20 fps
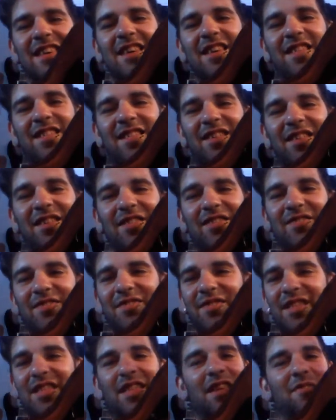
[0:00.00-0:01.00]
So
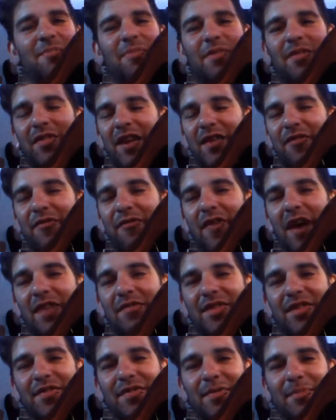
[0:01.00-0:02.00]
this thing's been like 5
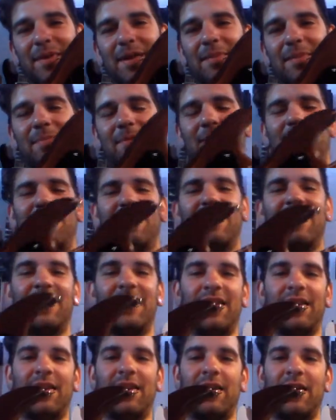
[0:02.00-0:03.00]
different people.
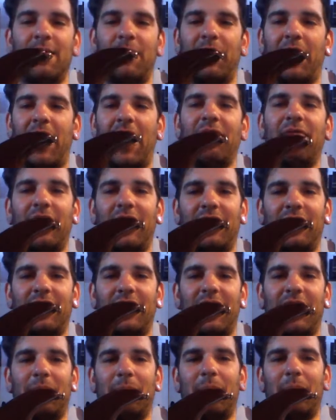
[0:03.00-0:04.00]
But I finally
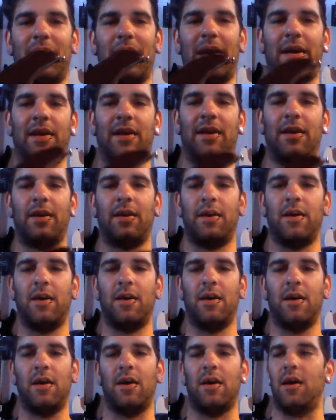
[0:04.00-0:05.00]
got it back.
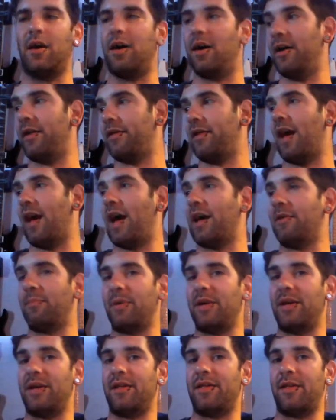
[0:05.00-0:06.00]
Sat in
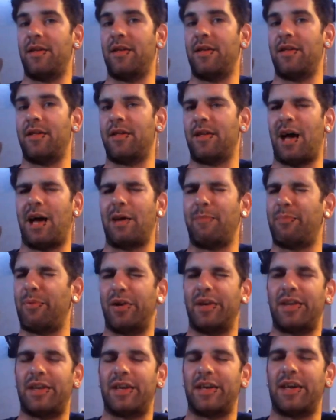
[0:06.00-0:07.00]
pieces. I put
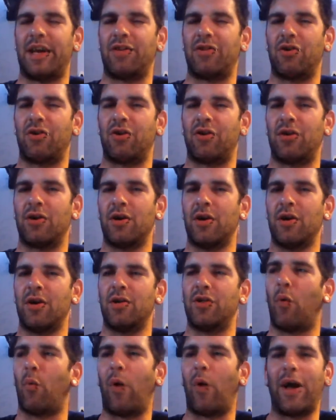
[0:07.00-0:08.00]
it together.
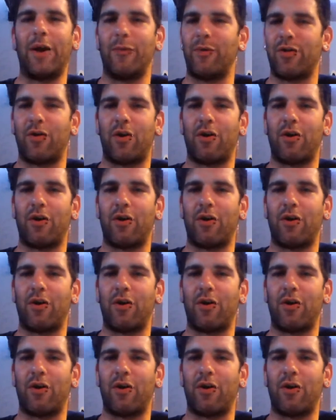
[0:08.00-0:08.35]
The white was all